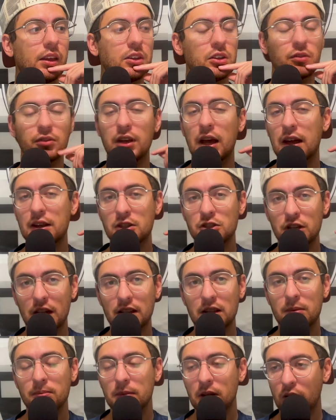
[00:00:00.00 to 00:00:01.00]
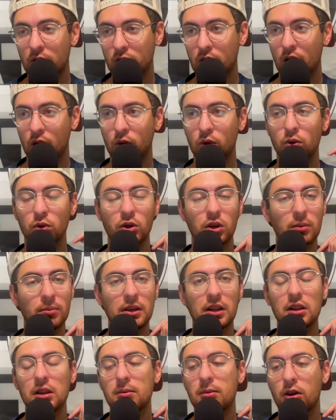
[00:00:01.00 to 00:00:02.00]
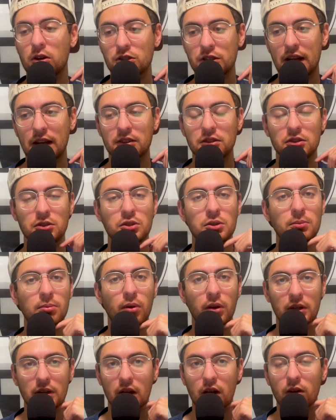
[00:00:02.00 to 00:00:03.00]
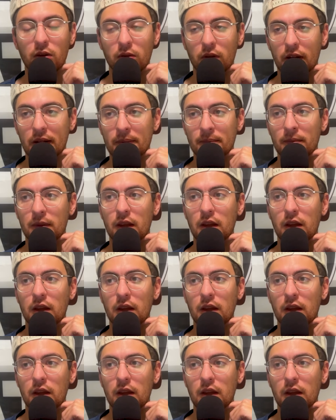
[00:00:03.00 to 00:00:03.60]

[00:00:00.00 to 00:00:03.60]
You've got a Jalen Milroe who could be a Lamar Jackson 2.0, right?